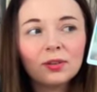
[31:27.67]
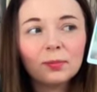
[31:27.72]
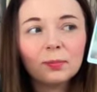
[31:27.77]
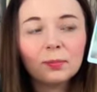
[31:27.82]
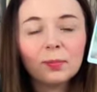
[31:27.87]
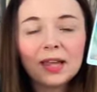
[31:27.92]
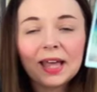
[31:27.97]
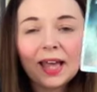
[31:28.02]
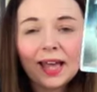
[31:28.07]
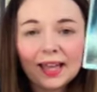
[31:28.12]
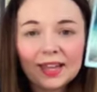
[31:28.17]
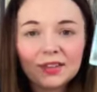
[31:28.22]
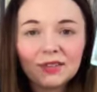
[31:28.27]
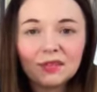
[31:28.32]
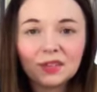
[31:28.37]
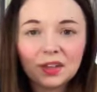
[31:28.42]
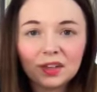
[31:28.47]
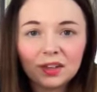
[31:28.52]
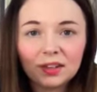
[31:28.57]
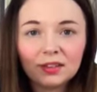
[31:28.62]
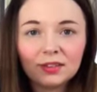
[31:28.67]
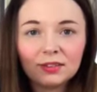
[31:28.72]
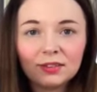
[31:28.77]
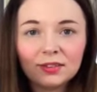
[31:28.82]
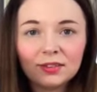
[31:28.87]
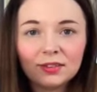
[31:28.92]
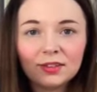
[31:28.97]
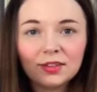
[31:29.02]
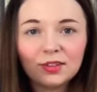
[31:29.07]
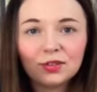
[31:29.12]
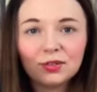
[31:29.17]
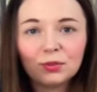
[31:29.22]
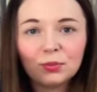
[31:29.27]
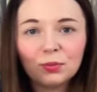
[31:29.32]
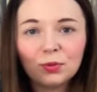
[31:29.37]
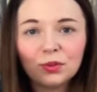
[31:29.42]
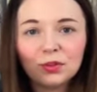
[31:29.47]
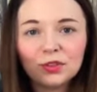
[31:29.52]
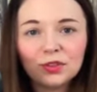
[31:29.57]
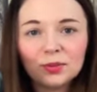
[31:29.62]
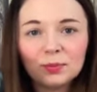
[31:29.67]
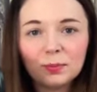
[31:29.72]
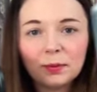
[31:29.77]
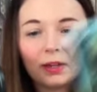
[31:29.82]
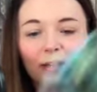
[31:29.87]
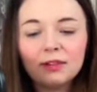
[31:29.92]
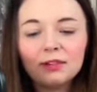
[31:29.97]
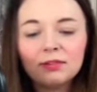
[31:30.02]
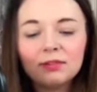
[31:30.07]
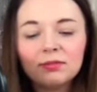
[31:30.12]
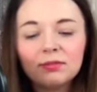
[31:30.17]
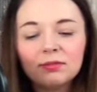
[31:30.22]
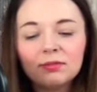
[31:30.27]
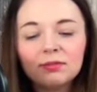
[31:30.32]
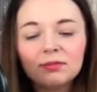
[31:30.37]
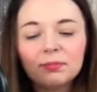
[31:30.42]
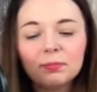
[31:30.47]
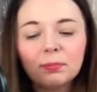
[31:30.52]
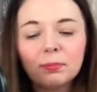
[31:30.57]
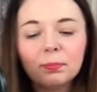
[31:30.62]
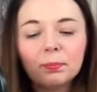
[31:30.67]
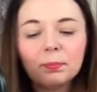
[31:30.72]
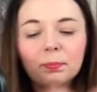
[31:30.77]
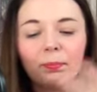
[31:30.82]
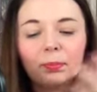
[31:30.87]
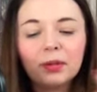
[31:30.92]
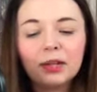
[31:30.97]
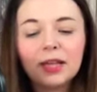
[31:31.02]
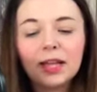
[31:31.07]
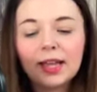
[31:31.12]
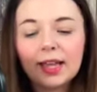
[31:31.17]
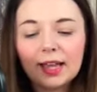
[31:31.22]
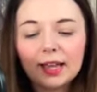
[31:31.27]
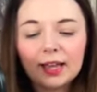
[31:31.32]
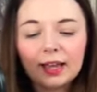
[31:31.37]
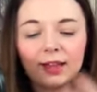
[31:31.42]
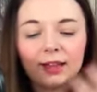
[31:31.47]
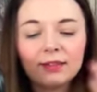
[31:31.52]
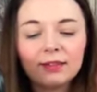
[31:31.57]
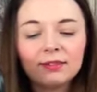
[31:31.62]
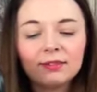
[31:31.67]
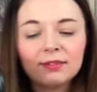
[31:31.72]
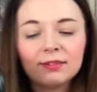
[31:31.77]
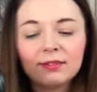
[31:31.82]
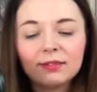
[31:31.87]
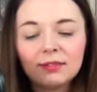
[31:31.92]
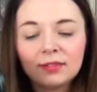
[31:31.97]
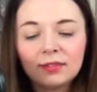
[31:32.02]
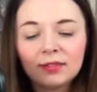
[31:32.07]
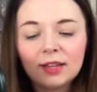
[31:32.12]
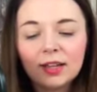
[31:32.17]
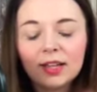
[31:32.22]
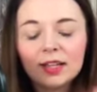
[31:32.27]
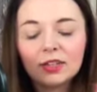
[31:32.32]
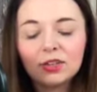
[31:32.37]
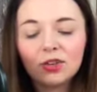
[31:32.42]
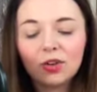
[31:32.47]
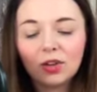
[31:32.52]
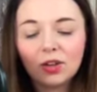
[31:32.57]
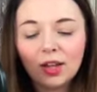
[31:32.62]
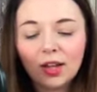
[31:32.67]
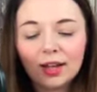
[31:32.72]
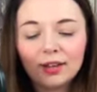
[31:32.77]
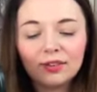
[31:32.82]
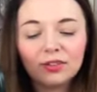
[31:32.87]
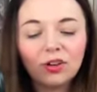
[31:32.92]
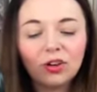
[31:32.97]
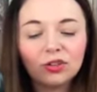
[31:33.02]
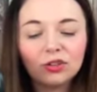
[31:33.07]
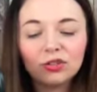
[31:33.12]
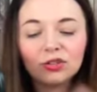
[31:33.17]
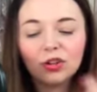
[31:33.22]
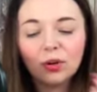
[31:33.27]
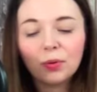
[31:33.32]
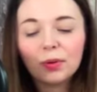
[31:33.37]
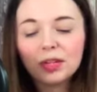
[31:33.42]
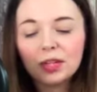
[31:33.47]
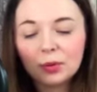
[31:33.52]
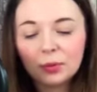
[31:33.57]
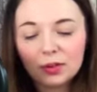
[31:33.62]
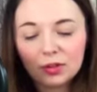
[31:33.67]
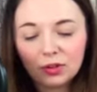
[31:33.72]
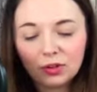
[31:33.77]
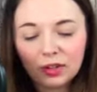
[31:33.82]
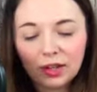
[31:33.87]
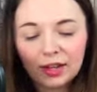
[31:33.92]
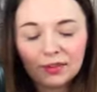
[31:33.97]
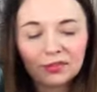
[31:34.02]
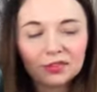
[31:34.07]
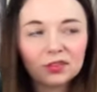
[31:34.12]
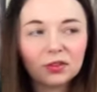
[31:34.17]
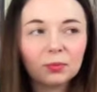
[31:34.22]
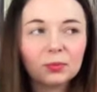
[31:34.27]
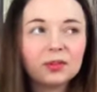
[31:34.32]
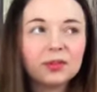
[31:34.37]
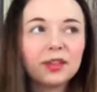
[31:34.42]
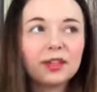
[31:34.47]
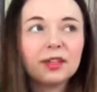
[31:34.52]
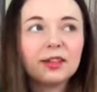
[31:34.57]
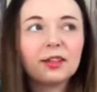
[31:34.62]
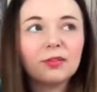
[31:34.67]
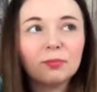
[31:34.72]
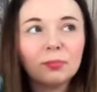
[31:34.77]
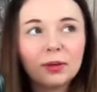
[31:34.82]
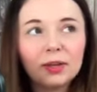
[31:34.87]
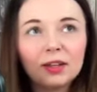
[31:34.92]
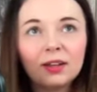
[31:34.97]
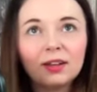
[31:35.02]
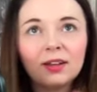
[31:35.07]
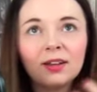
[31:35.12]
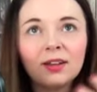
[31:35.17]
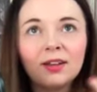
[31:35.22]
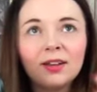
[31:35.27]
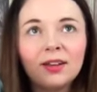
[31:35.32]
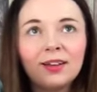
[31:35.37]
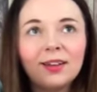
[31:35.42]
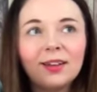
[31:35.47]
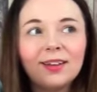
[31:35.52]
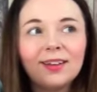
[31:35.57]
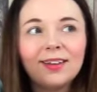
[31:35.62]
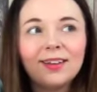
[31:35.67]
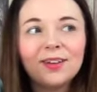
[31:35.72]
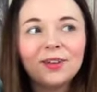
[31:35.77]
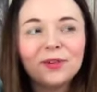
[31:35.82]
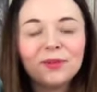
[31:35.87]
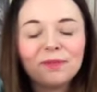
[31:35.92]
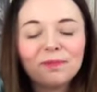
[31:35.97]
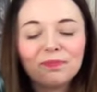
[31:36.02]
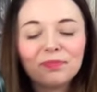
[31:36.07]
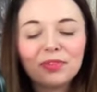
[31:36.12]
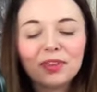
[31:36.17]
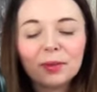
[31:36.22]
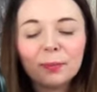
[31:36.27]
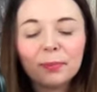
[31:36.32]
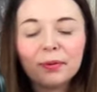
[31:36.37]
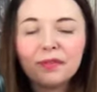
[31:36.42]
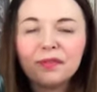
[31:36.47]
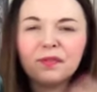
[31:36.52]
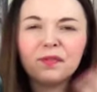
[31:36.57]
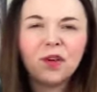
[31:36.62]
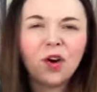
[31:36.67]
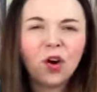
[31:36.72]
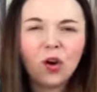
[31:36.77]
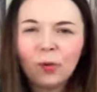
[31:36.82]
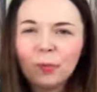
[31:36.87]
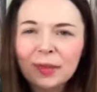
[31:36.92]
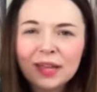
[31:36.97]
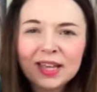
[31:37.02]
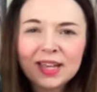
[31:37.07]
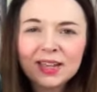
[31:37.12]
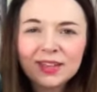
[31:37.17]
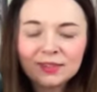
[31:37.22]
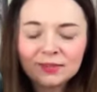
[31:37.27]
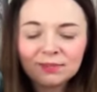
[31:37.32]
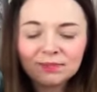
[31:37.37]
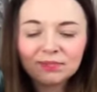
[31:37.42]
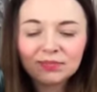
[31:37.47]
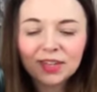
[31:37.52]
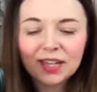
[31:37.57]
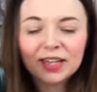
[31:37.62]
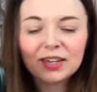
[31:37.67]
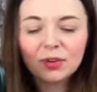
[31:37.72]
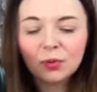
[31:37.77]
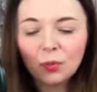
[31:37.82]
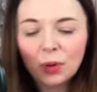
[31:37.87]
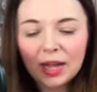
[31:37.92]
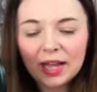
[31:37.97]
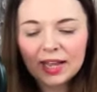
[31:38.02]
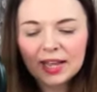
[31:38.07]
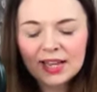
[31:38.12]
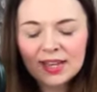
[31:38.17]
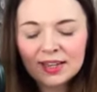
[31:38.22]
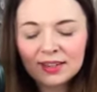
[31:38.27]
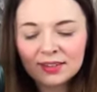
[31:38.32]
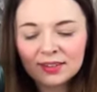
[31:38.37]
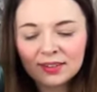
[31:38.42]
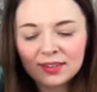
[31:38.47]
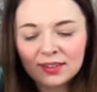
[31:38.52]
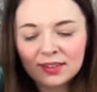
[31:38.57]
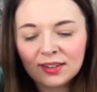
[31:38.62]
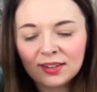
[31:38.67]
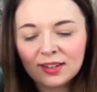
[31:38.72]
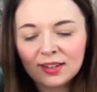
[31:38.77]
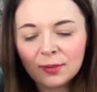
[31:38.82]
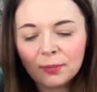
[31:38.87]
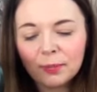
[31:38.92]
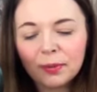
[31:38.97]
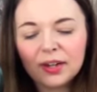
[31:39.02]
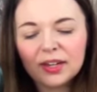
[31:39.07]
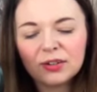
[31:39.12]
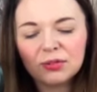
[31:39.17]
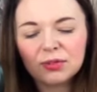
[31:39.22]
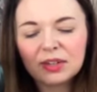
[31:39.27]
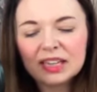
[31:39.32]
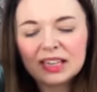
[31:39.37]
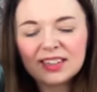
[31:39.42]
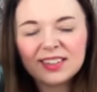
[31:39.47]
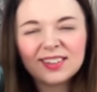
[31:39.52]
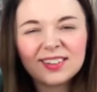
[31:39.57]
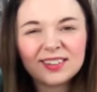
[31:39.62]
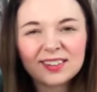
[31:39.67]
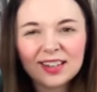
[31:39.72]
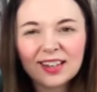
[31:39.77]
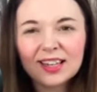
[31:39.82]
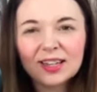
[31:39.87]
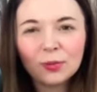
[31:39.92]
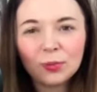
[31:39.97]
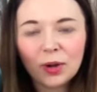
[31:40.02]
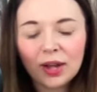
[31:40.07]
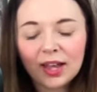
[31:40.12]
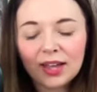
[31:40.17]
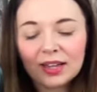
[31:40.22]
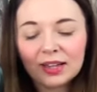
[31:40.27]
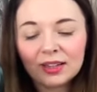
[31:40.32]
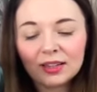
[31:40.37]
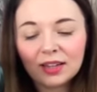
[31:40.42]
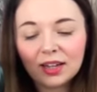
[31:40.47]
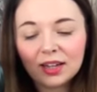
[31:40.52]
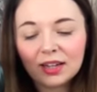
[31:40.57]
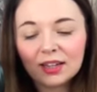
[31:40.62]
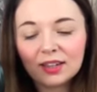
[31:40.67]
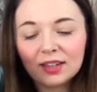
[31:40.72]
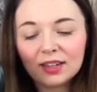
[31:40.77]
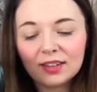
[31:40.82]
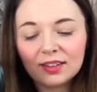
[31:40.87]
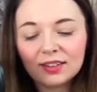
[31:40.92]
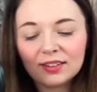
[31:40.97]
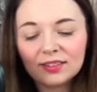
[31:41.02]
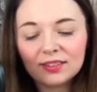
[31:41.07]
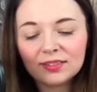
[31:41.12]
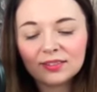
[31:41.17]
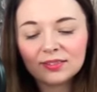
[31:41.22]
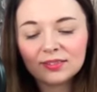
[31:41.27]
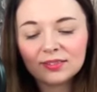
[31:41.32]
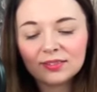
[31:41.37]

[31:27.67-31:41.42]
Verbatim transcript: behavior that someone's been playing in your life or showing you in your life. It's almost like they've been performing in a way, but in a really silly way. Like i uh,